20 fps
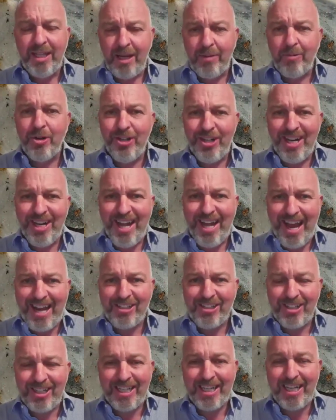They weren't
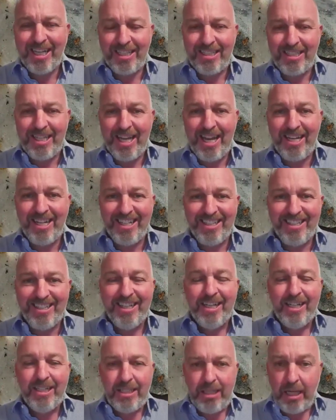actually intended
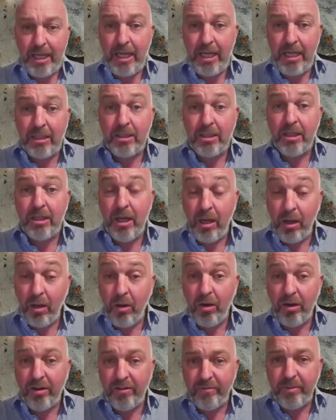to hit a
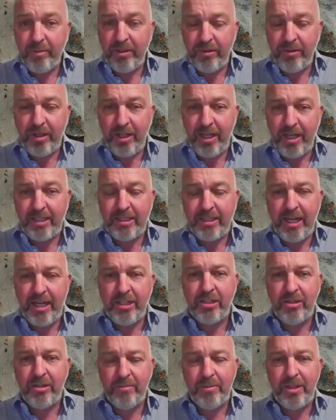lot of
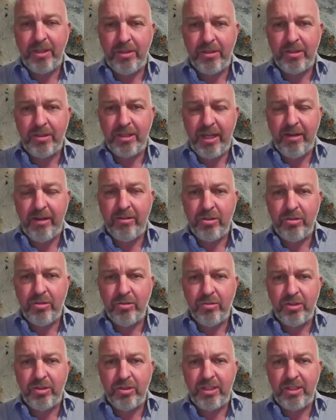mineralisation because they were drilled